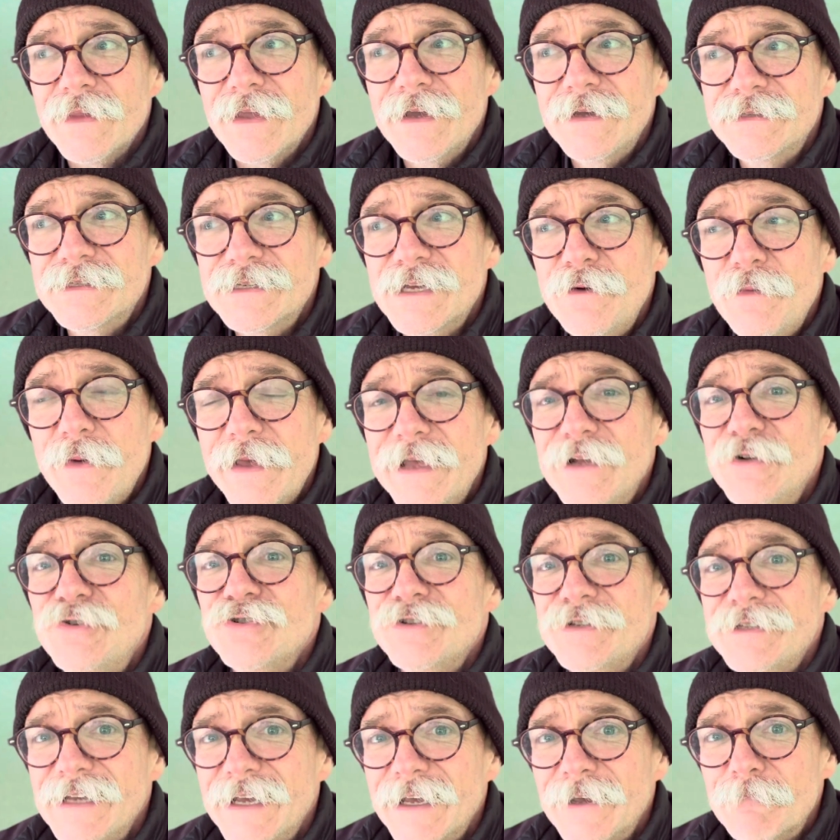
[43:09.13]
It's going to be
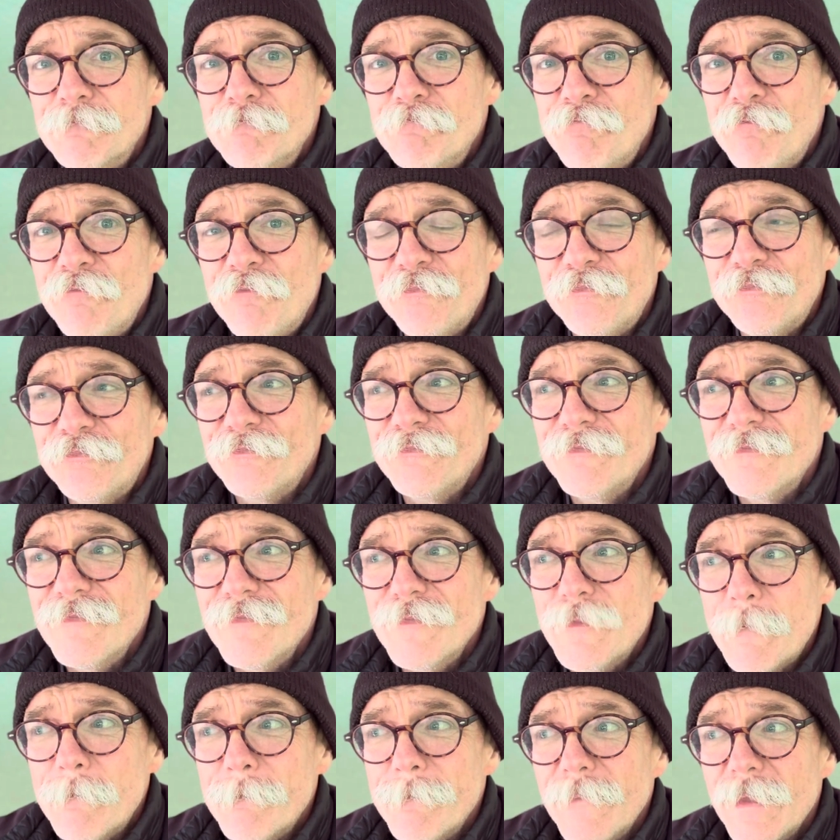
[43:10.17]
interesting
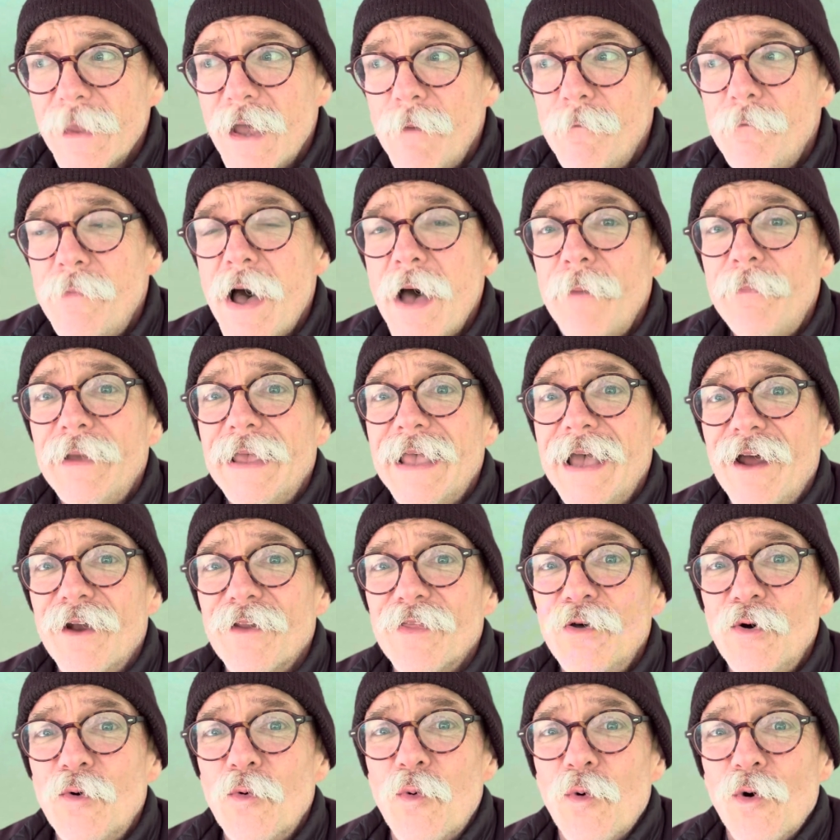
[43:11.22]
popping out
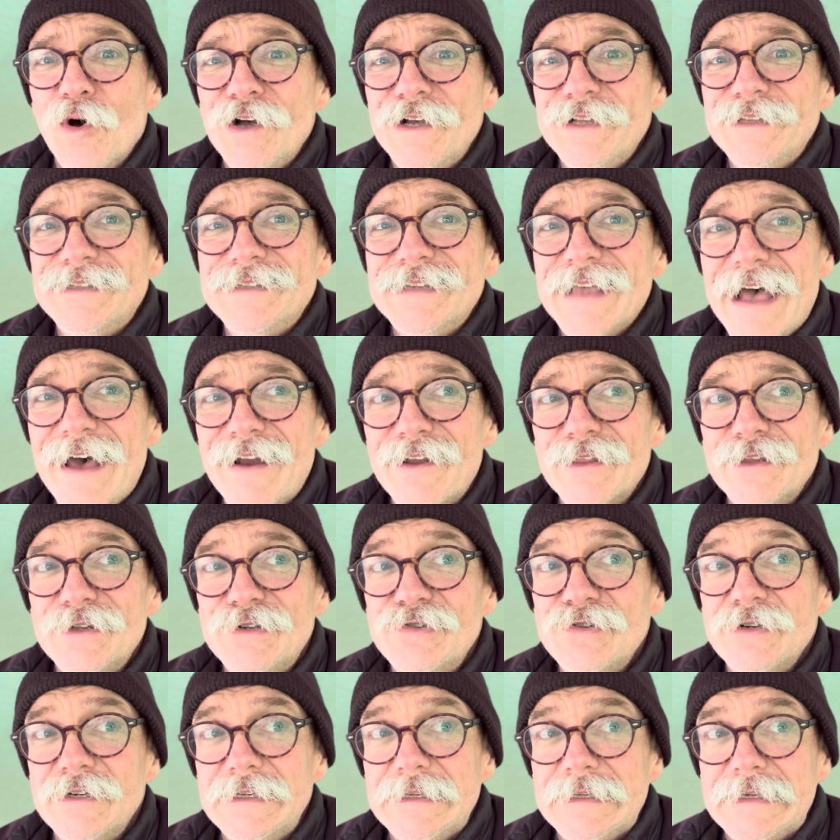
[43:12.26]
of the woods, out of the
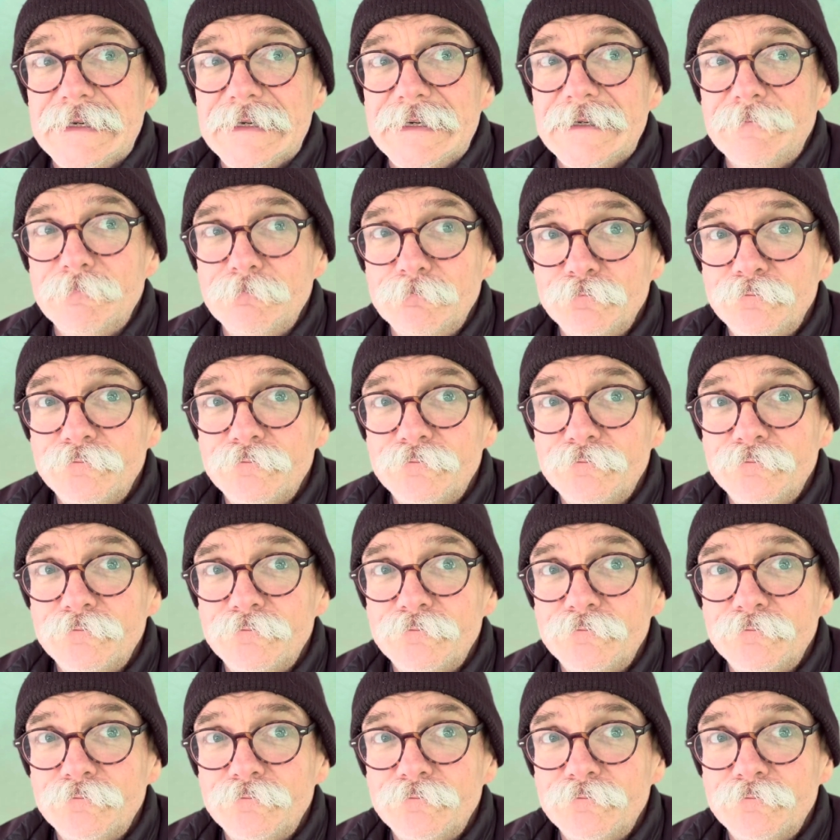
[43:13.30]
tree line